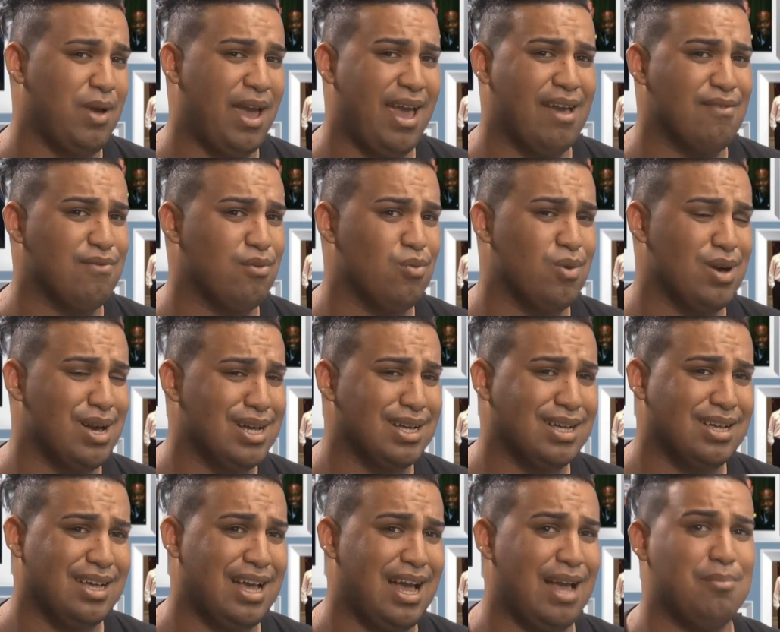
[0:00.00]
We have
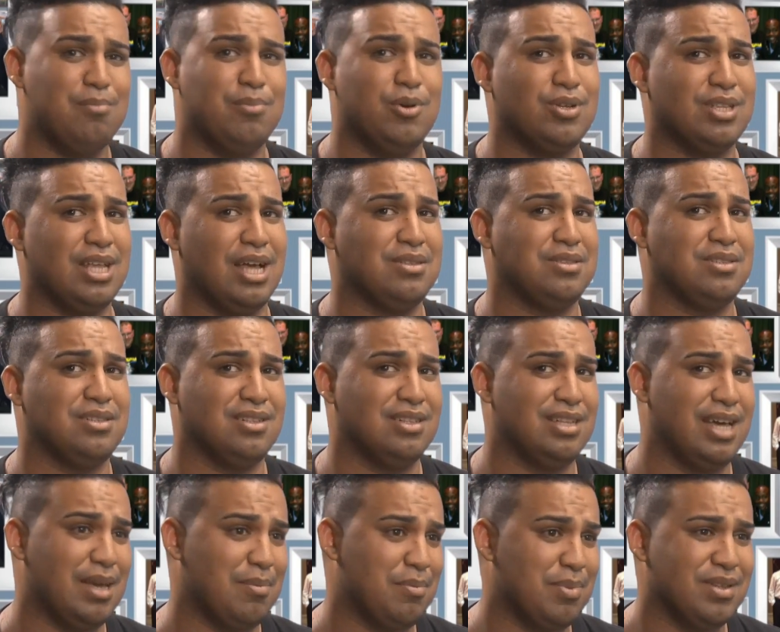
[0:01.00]
work. I'm booked out till
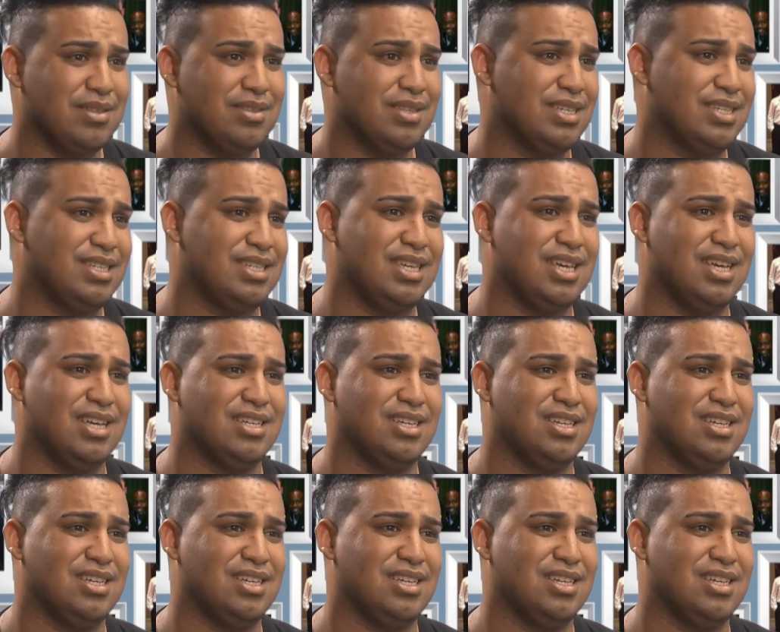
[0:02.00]
April this year,